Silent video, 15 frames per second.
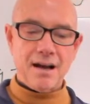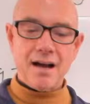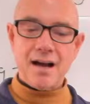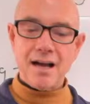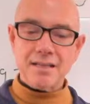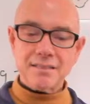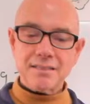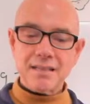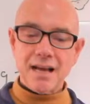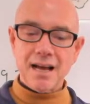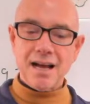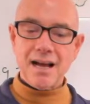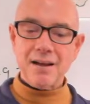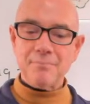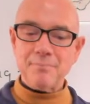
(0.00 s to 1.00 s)

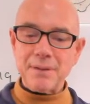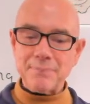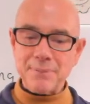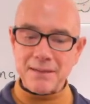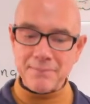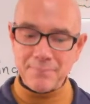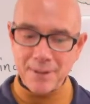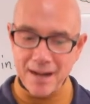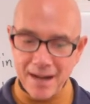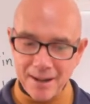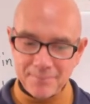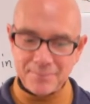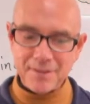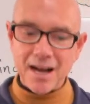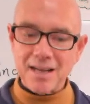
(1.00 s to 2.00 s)
Aza,
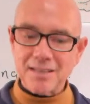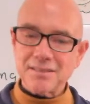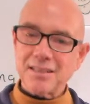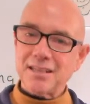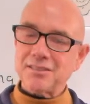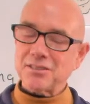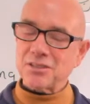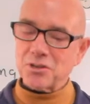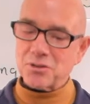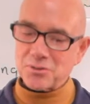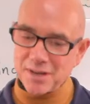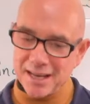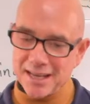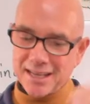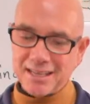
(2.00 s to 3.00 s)
bibimbap, Aza is
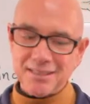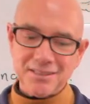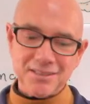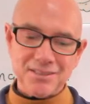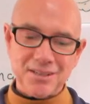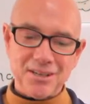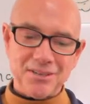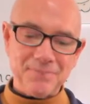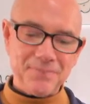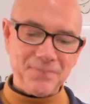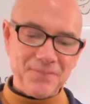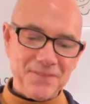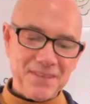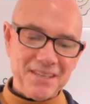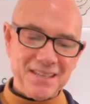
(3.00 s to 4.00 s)
Korean, so
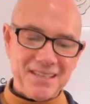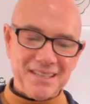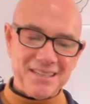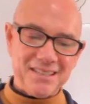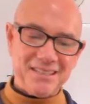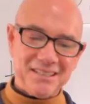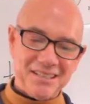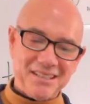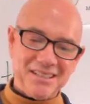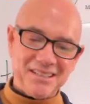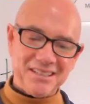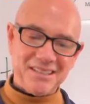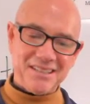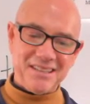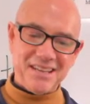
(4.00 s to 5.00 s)

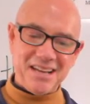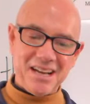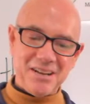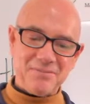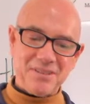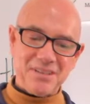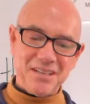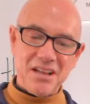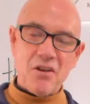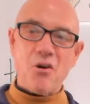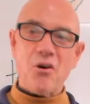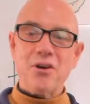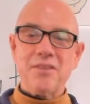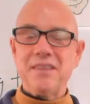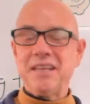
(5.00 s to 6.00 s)
they have
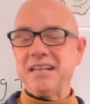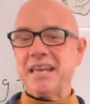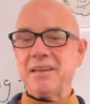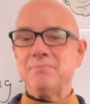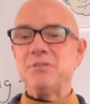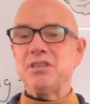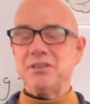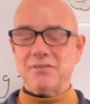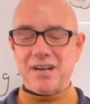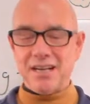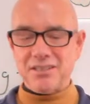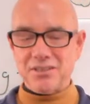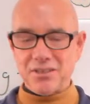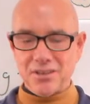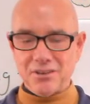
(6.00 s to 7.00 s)
Oh, and then kimchi,
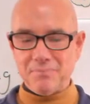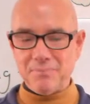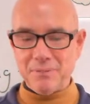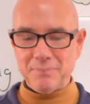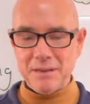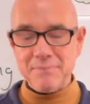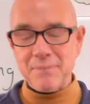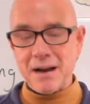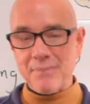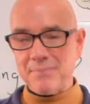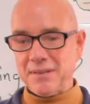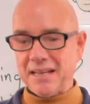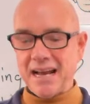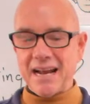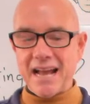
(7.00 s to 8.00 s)
right? So bibimbap,
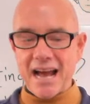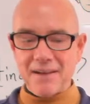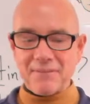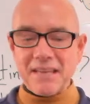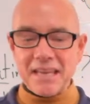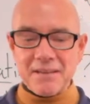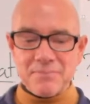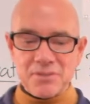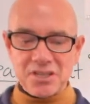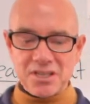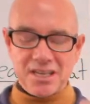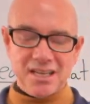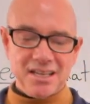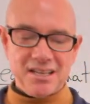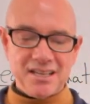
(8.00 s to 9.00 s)
you gotta have
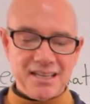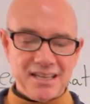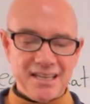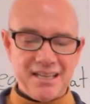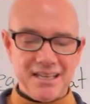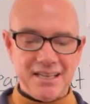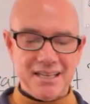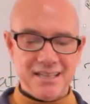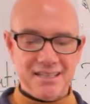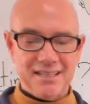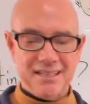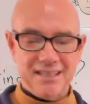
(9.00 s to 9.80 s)
kimchi in it.